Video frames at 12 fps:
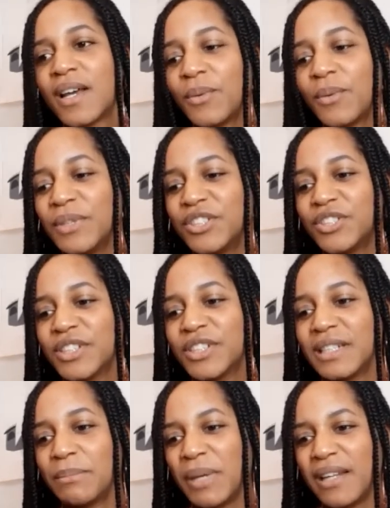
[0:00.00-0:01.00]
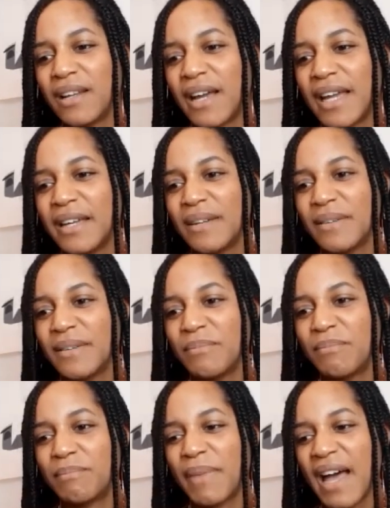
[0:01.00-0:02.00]
which are going to be like
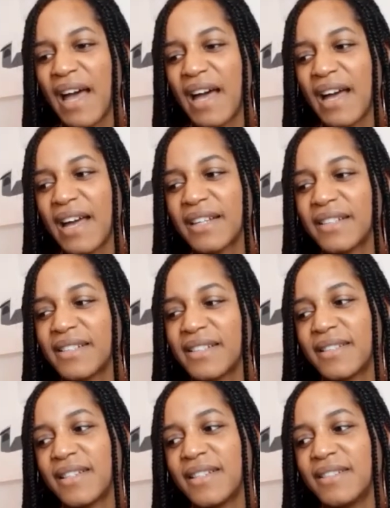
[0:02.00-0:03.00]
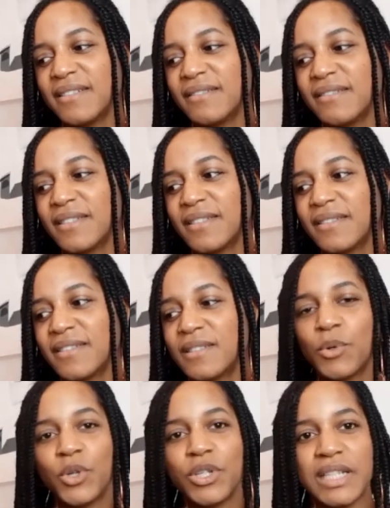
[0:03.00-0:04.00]
bags and some
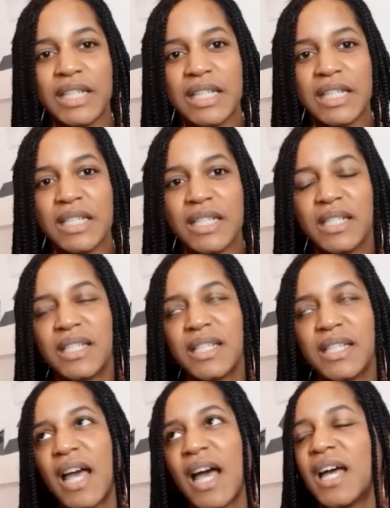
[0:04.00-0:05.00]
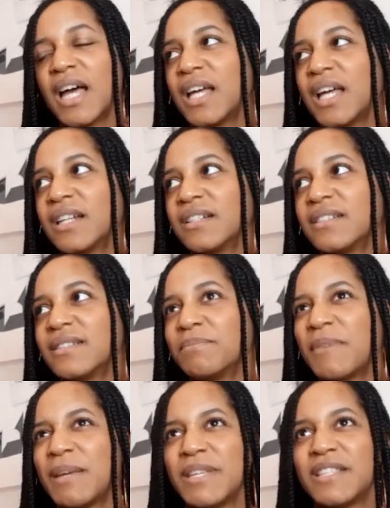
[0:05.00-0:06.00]
hoodies and
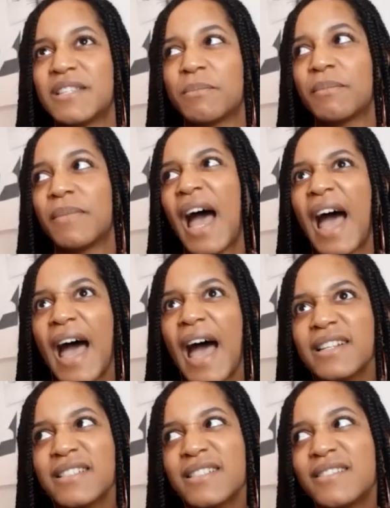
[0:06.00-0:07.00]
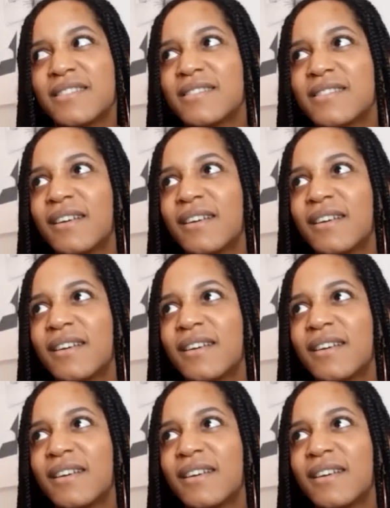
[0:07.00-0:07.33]
maybe some hats.